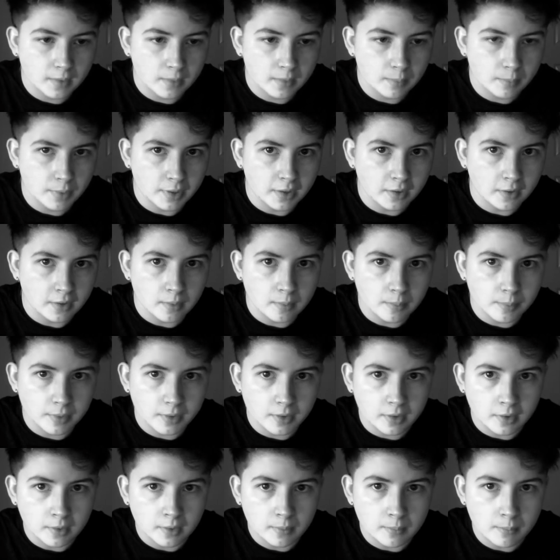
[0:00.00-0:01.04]
Big up
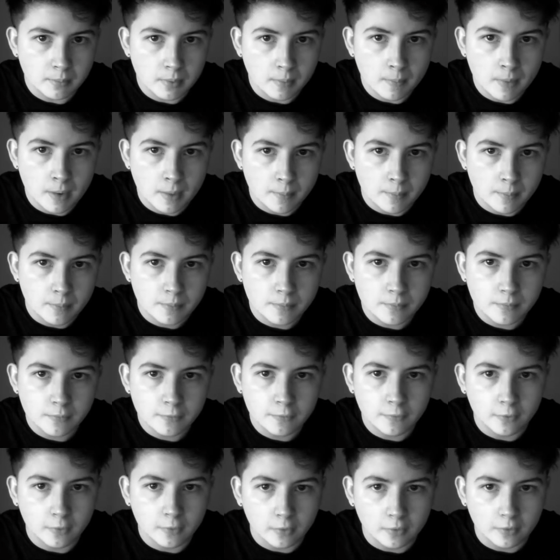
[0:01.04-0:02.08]
my mum
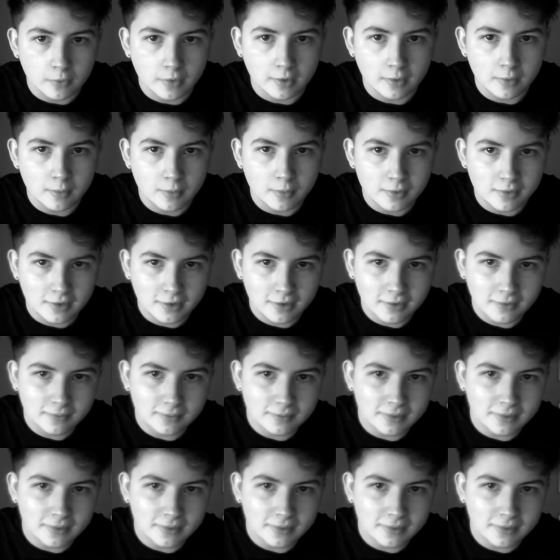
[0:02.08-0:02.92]
for the help with that.